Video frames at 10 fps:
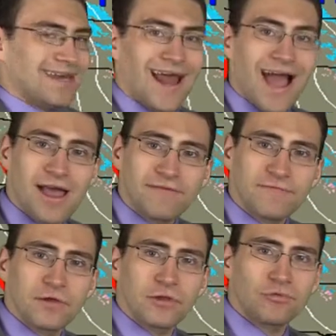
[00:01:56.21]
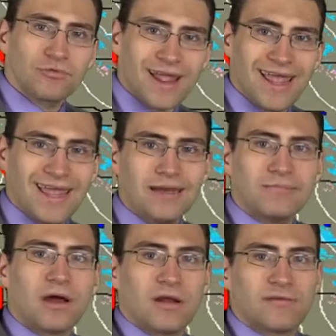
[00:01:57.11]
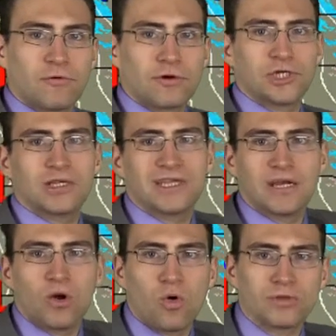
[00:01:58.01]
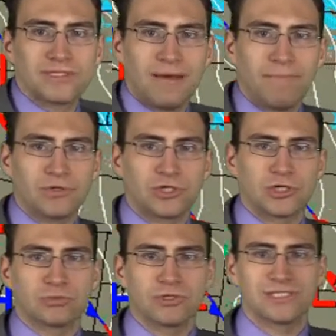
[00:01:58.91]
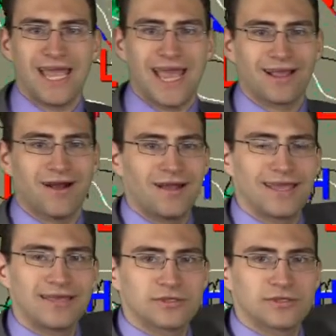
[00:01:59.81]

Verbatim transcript: Not for the rain, but unfortunately cold temperatures will sag on in.